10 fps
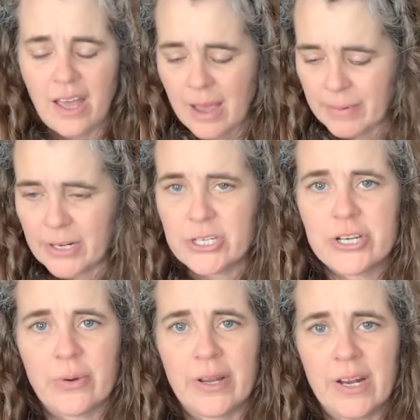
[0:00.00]
I'm going to
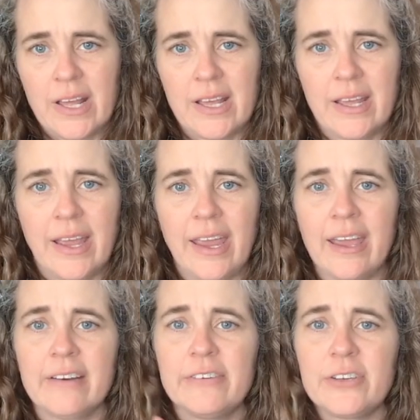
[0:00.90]
show it.
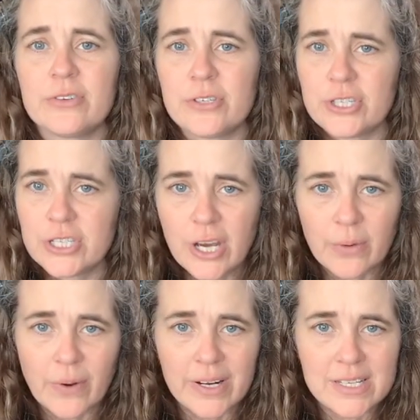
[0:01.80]
If you
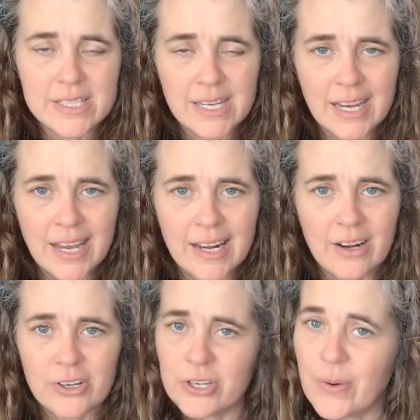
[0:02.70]
don't want to see it
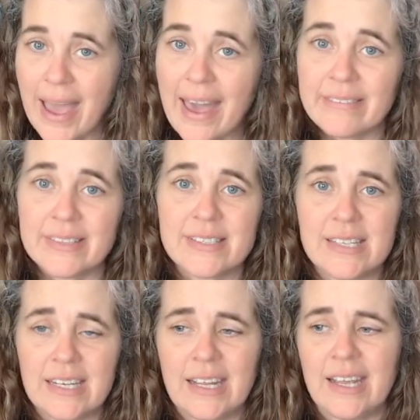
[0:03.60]
or you haven't
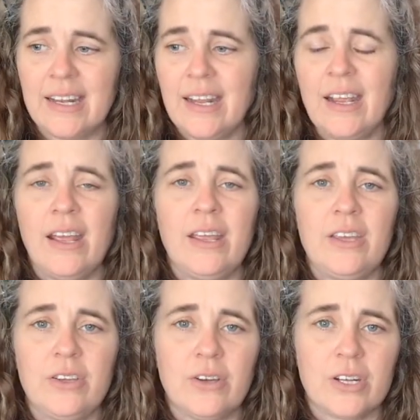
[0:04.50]
seen it,
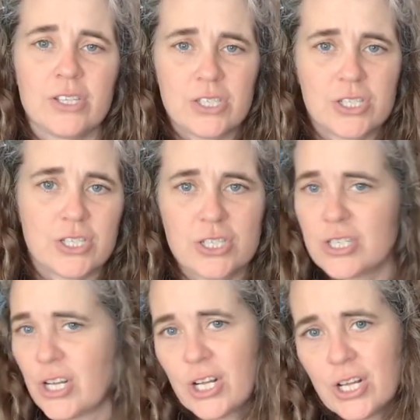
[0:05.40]
you can
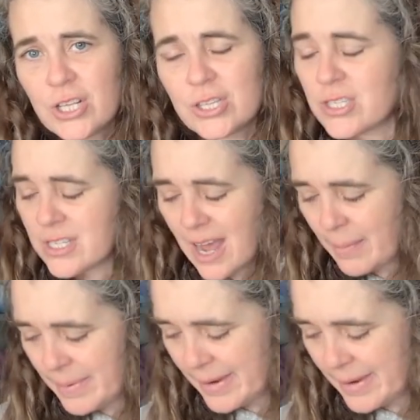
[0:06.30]
stop